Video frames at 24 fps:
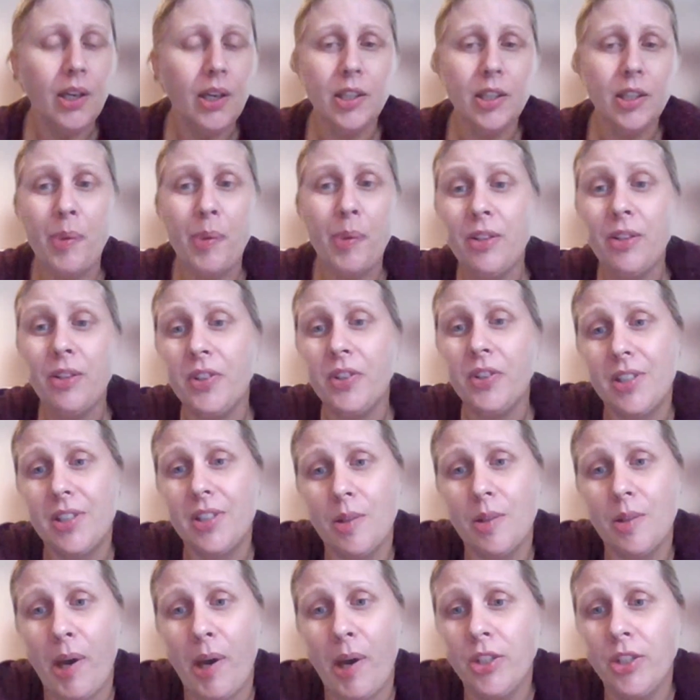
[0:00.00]
The benefits
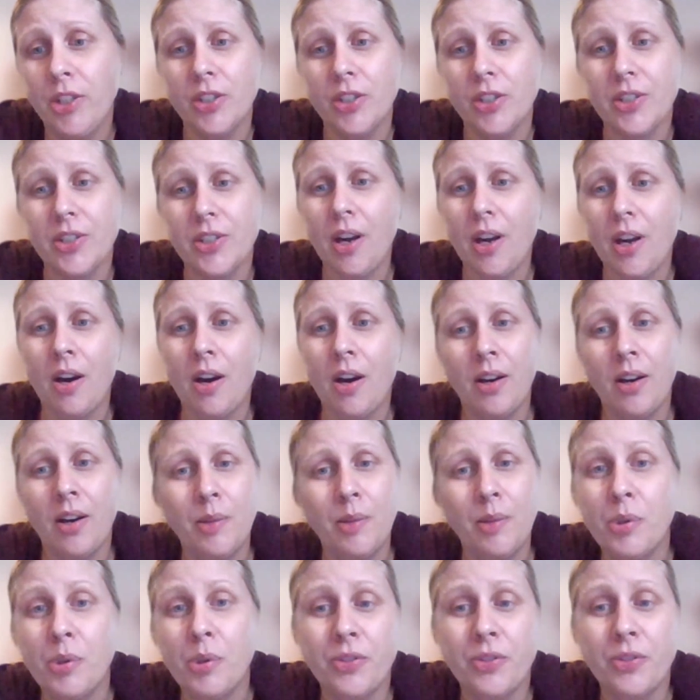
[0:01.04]
to the patients are
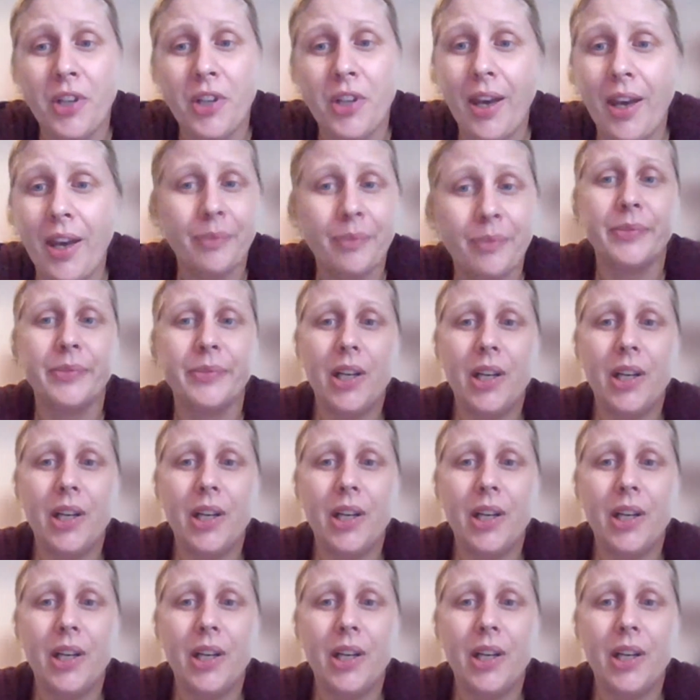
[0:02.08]
improved care,